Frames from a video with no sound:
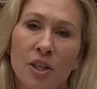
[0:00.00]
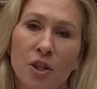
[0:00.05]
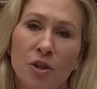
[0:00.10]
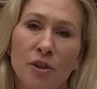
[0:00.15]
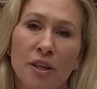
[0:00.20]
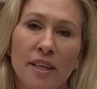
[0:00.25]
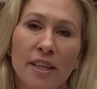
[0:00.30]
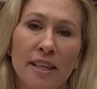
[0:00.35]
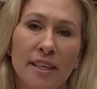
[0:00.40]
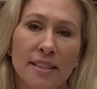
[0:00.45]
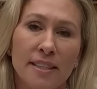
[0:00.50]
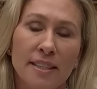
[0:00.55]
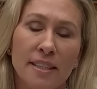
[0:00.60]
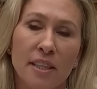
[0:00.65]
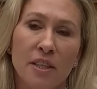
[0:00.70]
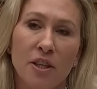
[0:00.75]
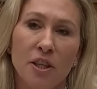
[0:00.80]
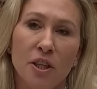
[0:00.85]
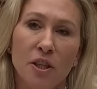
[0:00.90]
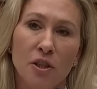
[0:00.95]
you can
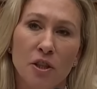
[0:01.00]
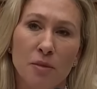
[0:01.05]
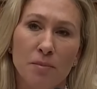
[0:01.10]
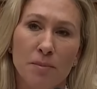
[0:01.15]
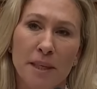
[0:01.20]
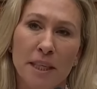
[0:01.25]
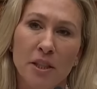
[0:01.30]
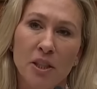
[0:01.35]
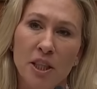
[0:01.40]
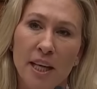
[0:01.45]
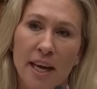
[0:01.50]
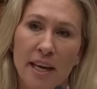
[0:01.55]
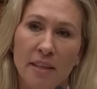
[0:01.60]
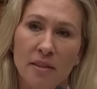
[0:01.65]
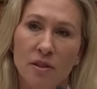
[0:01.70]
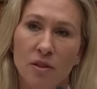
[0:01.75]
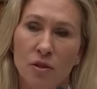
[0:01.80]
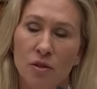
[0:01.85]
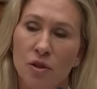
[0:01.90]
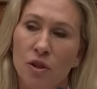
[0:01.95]
consider your speech
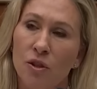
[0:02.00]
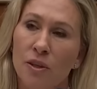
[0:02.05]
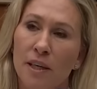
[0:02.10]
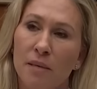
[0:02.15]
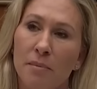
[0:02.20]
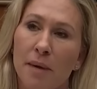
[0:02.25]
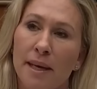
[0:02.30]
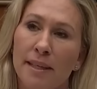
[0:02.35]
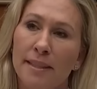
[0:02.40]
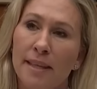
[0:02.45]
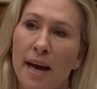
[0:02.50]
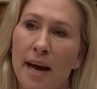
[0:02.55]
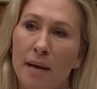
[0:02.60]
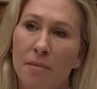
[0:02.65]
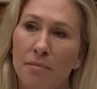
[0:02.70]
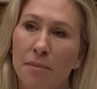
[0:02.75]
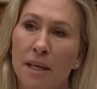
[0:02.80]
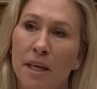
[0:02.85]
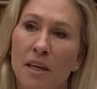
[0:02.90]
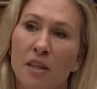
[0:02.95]
canceled during my
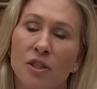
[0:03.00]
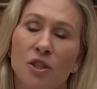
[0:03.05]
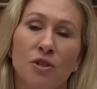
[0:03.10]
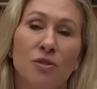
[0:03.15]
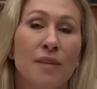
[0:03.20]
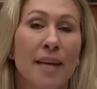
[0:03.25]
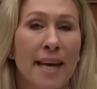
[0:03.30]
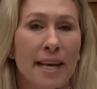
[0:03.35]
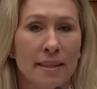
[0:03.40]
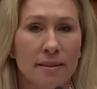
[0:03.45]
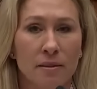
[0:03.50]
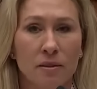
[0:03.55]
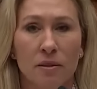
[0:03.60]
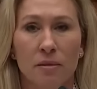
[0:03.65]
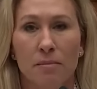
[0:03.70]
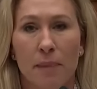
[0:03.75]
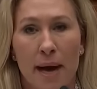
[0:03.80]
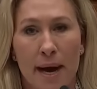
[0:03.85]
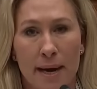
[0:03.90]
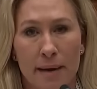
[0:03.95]
time because you
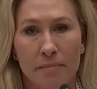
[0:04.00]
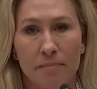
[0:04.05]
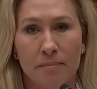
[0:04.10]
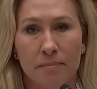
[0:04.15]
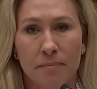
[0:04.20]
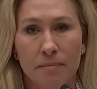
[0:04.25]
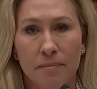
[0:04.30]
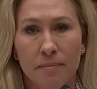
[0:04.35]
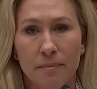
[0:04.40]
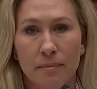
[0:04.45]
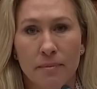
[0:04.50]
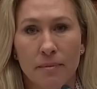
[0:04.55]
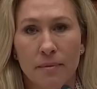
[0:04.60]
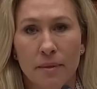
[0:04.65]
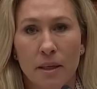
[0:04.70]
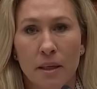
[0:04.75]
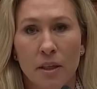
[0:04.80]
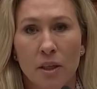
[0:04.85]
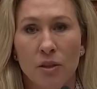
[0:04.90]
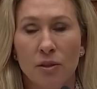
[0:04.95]
canceled mine.
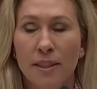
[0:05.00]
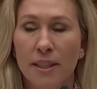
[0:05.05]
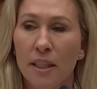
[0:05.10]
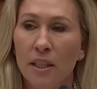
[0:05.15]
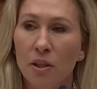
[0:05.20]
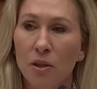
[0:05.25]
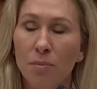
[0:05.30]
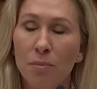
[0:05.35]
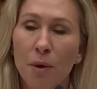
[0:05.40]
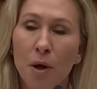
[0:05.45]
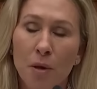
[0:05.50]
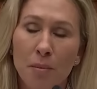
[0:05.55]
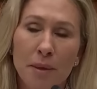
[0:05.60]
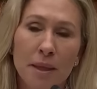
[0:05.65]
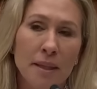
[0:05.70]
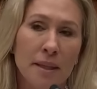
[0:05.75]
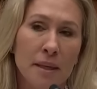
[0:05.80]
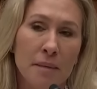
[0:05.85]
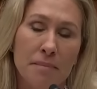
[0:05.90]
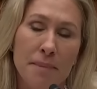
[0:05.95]
You see, you
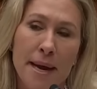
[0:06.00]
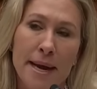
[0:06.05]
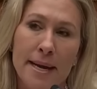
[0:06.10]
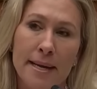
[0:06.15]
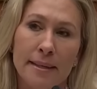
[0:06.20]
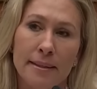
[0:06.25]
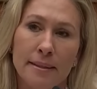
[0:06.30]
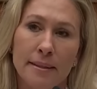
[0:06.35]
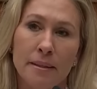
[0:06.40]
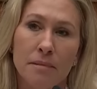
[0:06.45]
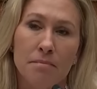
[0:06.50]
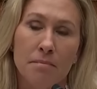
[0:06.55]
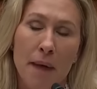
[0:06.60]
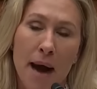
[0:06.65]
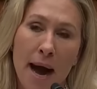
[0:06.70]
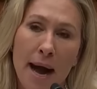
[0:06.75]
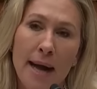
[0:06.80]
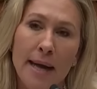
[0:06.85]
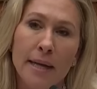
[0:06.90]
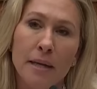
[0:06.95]
permanently banned
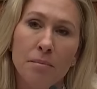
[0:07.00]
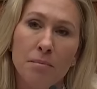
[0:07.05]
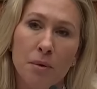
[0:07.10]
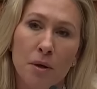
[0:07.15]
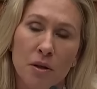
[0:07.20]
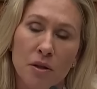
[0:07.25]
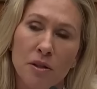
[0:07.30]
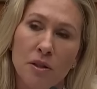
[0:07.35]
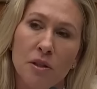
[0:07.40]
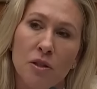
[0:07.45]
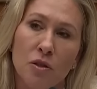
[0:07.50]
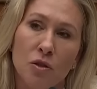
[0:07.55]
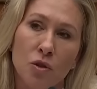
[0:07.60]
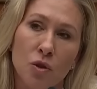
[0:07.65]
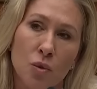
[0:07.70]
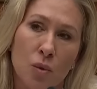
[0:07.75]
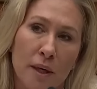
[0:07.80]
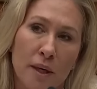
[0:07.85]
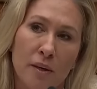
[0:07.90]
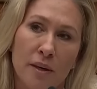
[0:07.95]
my personal
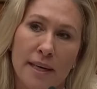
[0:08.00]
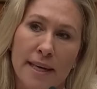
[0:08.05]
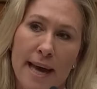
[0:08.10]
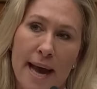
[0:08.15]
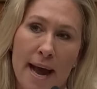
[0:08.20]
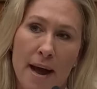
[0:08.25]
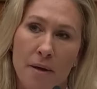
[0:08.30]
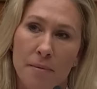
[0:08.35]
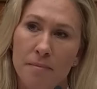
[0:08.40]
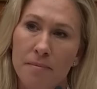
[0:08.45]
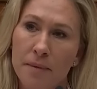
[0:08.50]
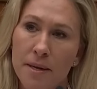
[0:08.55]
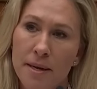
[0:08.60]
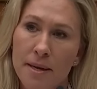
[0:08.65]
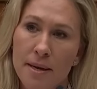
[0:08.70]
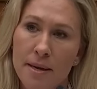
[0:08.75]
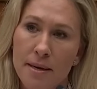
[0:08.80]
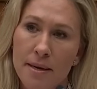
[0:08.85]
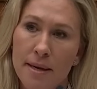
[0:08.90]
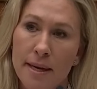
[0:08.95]
Twitter account,
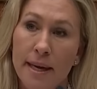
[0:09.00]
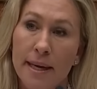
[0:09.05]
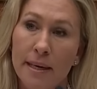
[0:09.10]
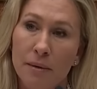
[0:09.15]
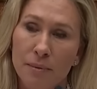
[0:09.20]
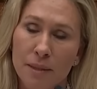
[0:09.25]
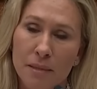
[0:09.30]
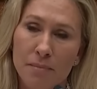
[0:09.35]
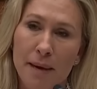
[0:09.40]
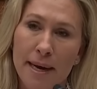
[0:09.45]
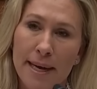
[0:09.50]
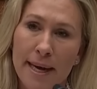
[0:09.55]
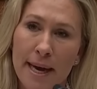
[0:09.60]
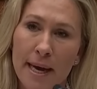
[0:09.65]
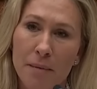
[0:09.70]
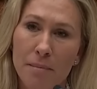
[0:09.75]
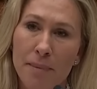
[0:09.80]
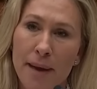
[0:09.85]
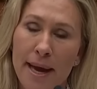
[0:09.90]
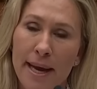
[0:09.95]
and it was my
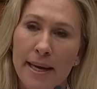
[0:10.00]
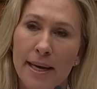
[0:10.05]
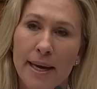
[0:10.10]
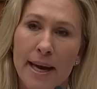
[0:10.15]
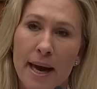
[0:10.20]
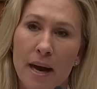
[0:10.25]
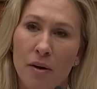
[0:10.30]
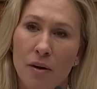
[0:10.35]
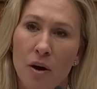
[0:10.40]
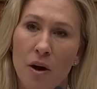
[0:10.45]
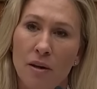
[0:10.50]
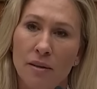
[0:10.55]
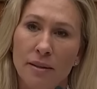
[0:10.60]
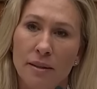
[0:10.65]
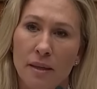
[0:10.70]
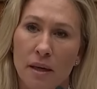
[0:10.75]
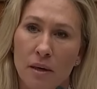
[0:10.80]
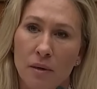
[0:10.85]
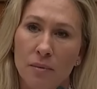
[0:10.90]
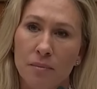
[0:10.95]
campaign account
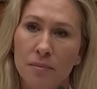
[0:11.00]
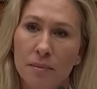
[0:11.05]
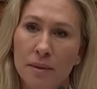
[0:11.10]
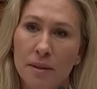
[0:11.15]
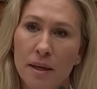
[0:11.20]
also.